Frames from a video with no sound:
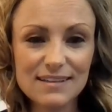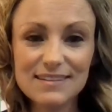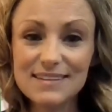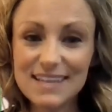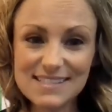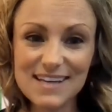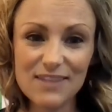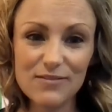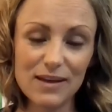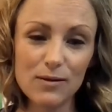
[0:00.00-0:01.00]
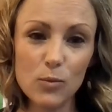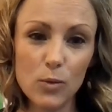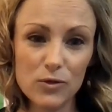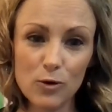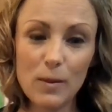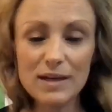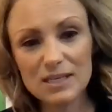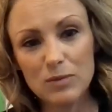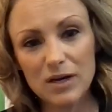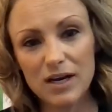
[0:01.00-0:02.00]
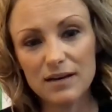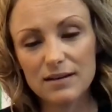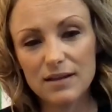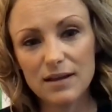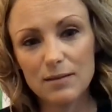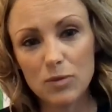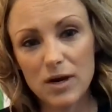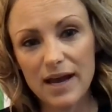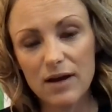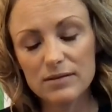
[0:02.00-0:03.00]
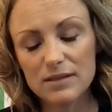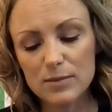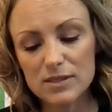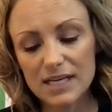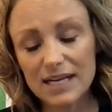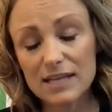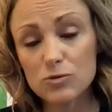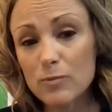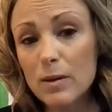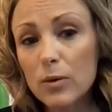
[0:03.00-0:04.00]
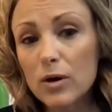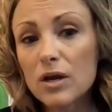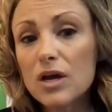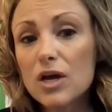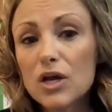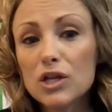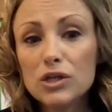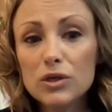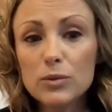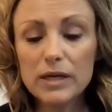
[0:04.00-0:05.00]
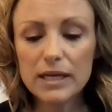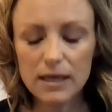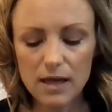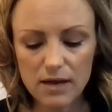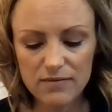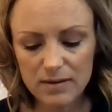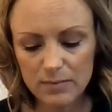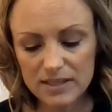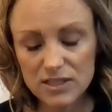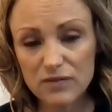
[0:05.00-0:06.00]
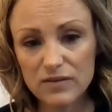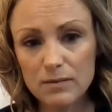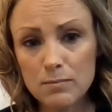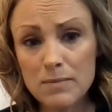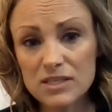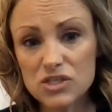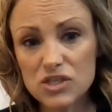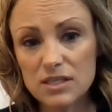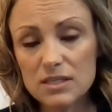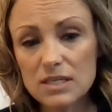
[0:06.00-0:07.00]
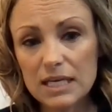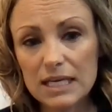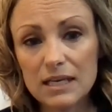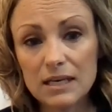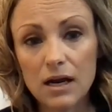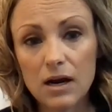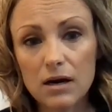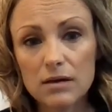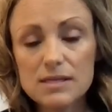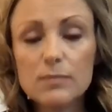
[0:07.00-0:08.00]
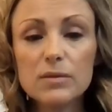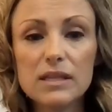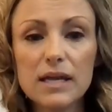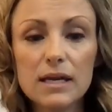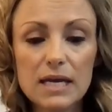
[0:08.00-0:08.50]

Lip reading: That's kind of like what the Romantic period brought out in music. And as you remember, Ludwig van Beethoven mentioned in our assembly that